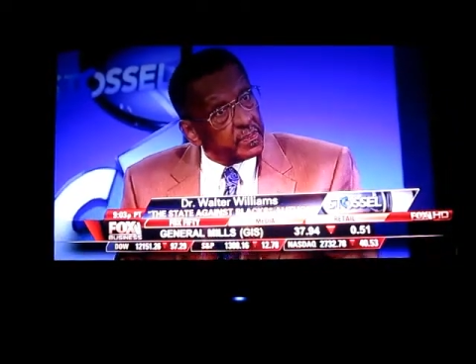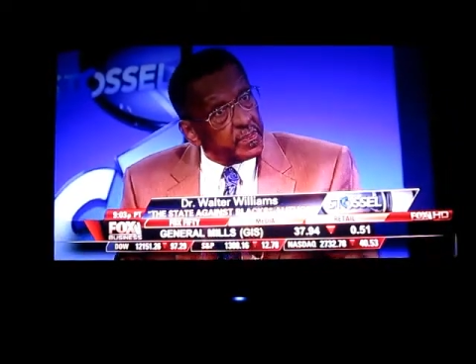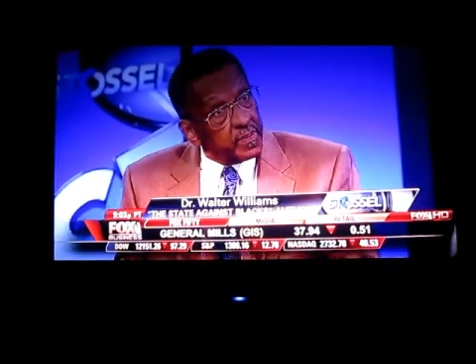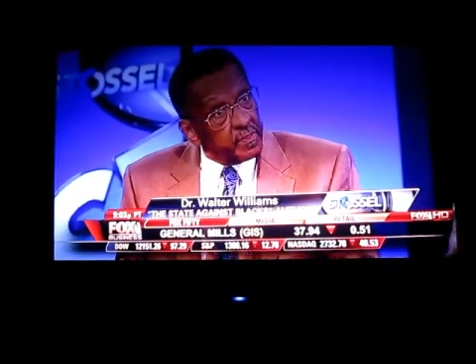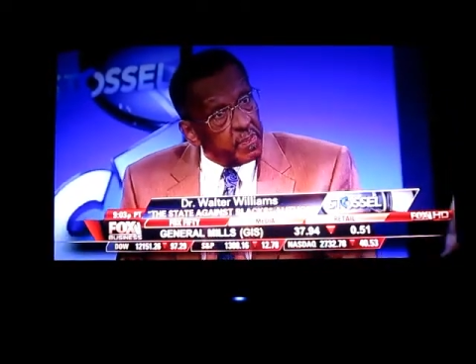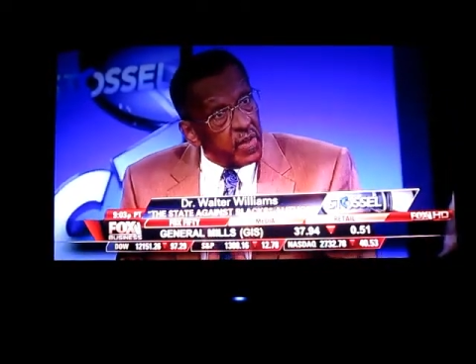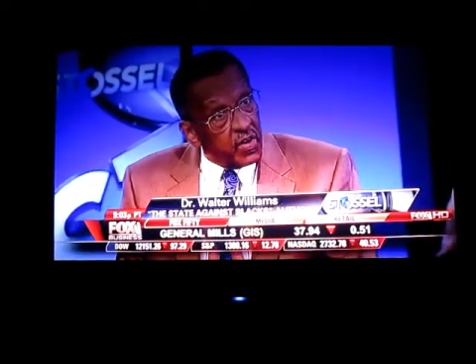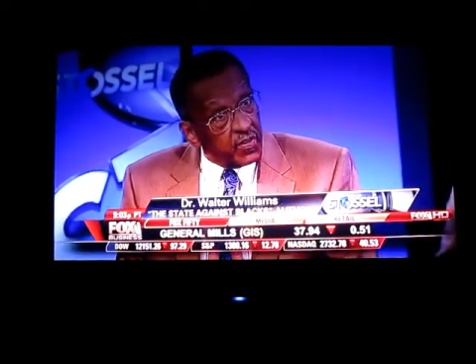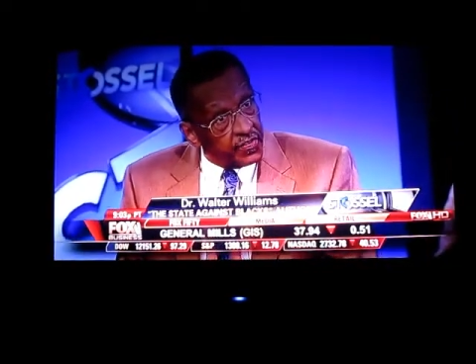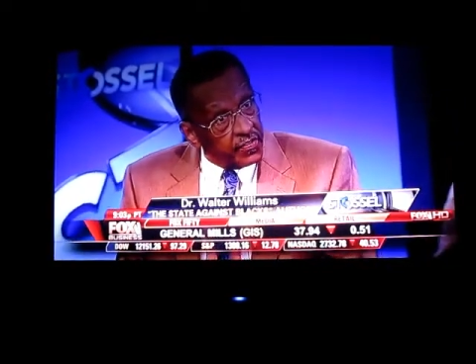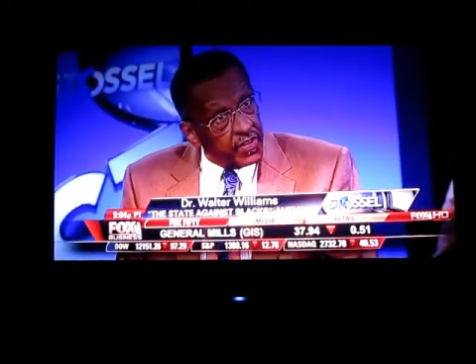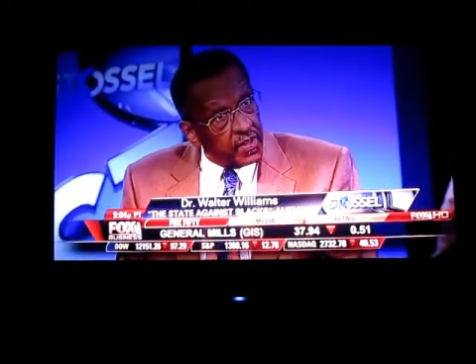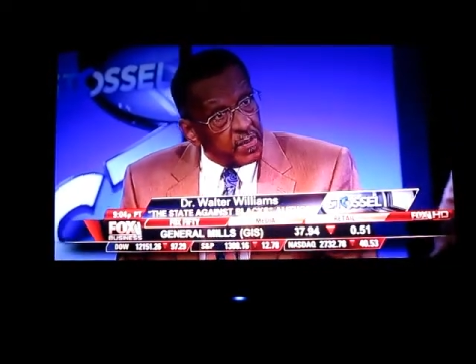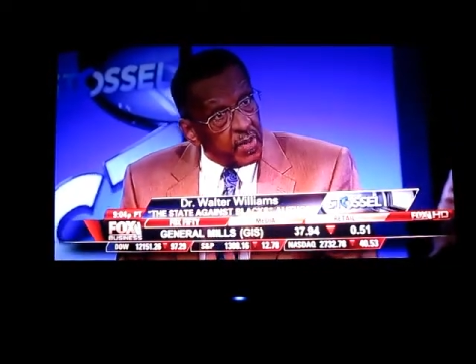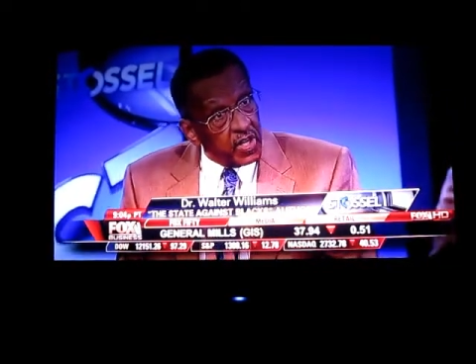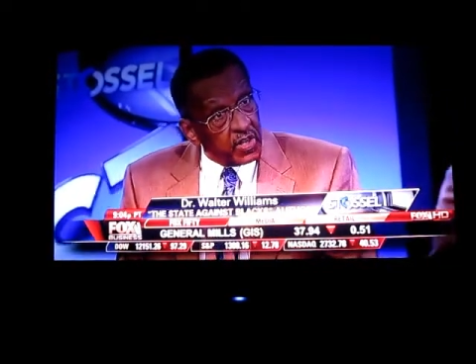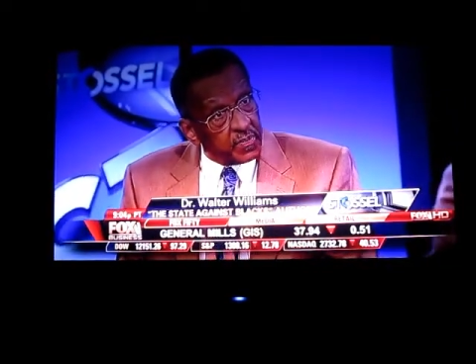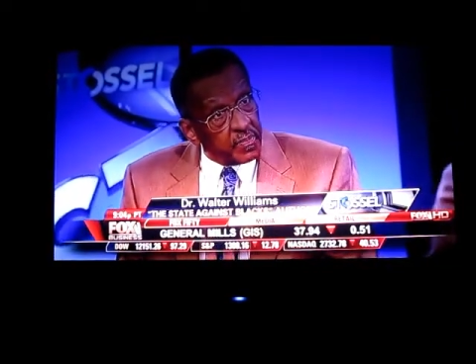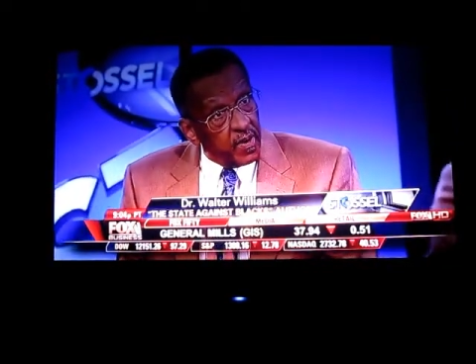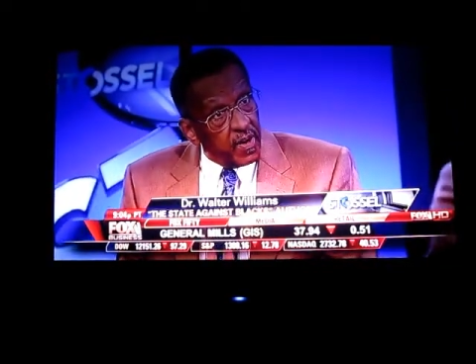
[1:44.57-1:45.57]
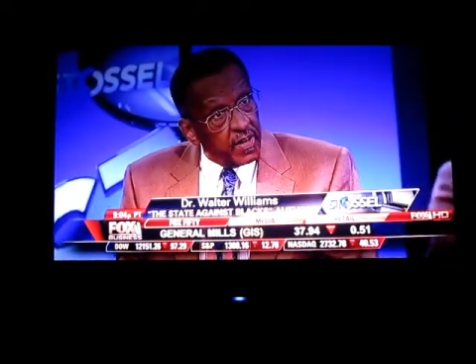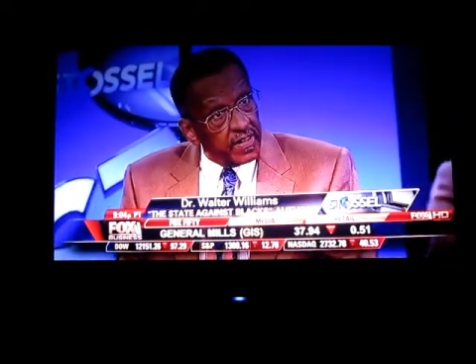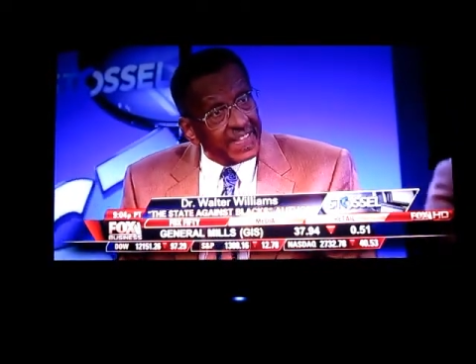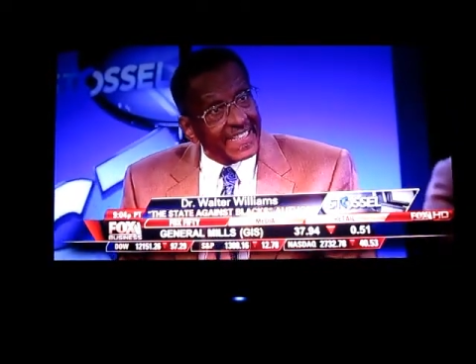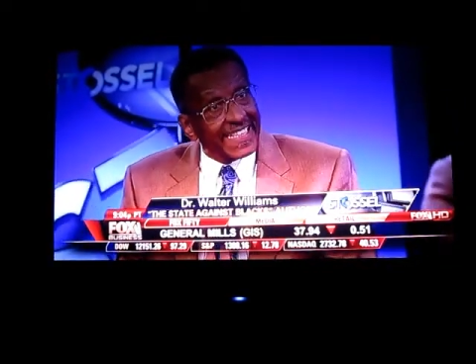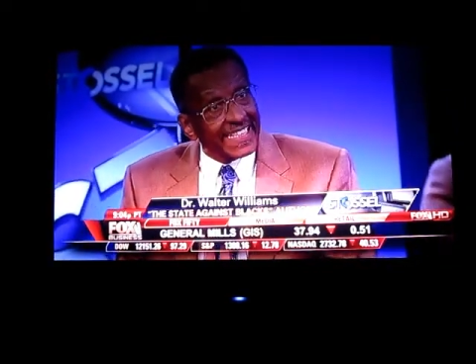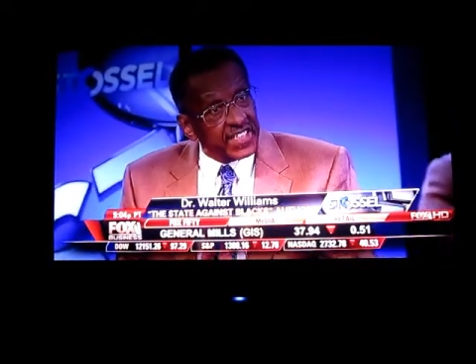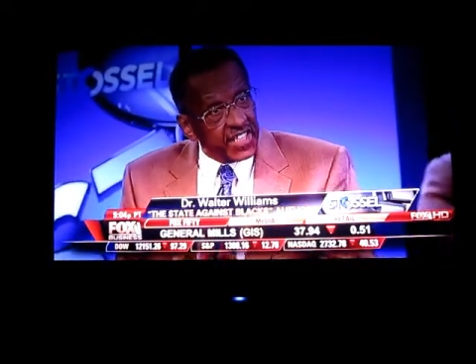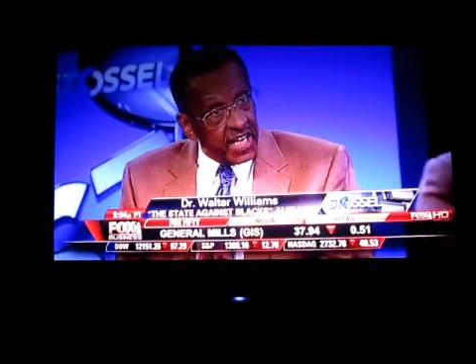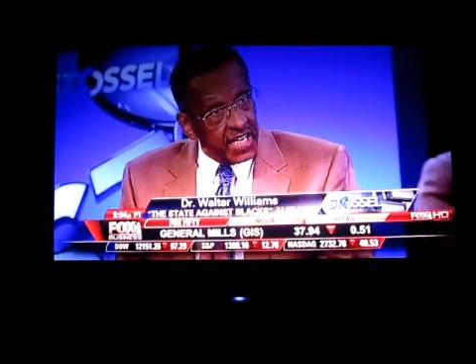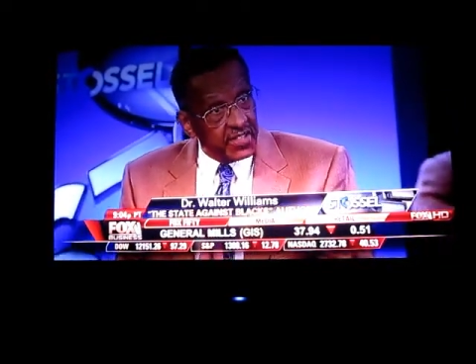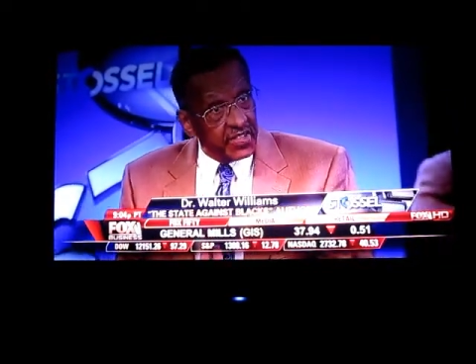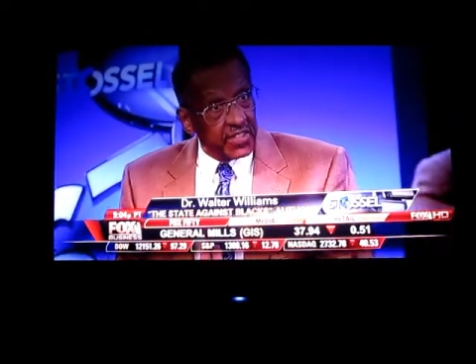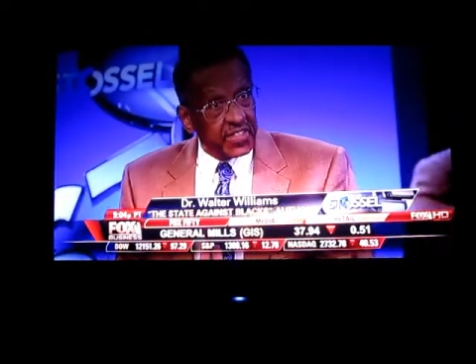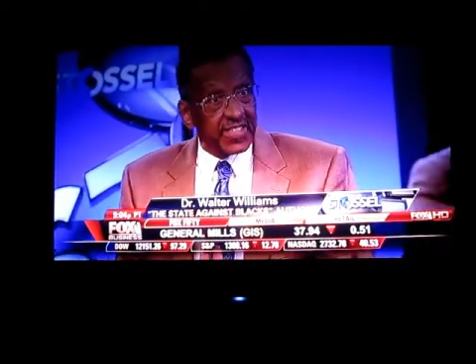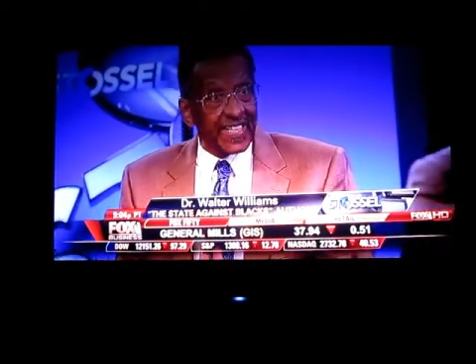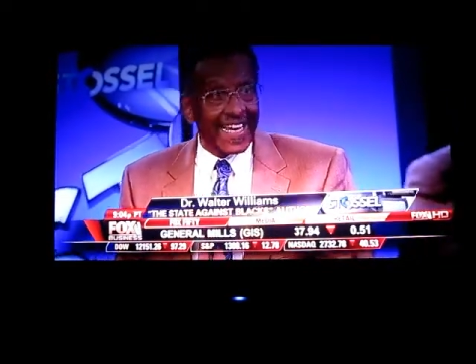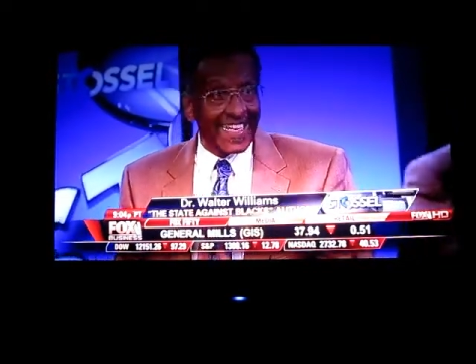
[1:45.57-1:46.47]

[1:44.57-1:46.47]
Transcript: but most, for the most part, the intentions,